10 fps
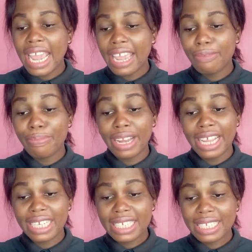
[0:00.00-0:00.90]
A,
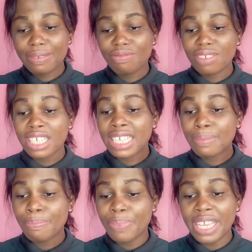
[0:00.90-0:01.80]
bled.
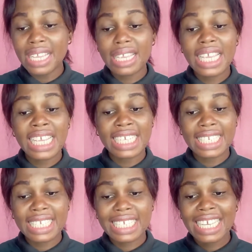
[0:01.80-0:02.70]
B,
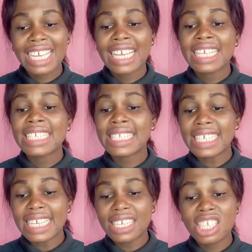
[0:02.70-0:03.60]
hid.
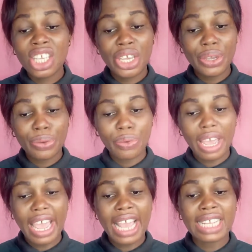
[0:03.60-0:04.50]
C, skew.
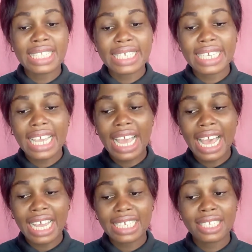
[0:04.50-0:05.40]
And D,
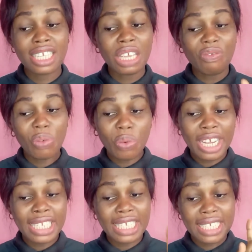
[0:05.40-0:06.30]
hide. The given
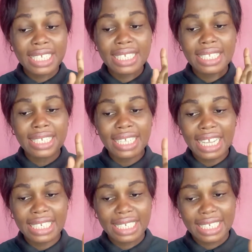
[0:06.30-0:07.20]
word is
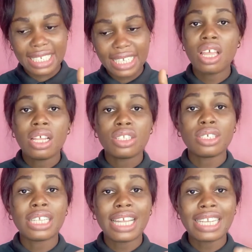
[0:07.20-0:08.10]
decided.
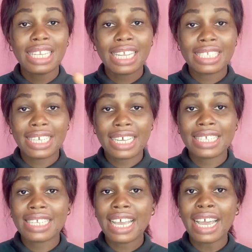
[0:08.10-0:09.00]
The underlined
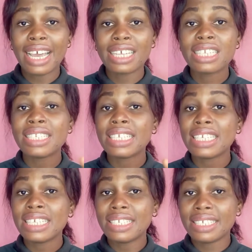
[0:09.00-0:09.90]
letters are the
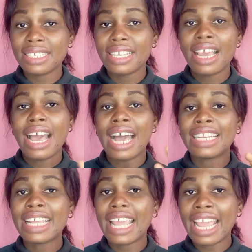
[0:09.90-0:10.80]
ed
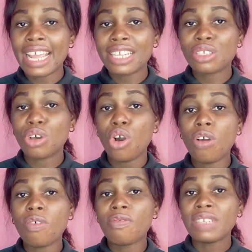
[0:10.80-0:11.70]
at the end
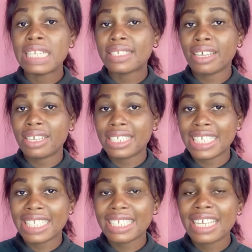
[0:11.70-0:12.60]
of
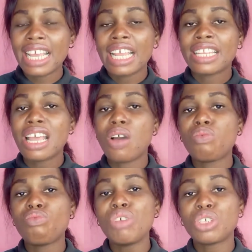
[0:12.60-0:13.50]
decided.
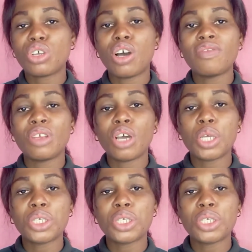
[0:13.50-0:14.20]
Now, which of the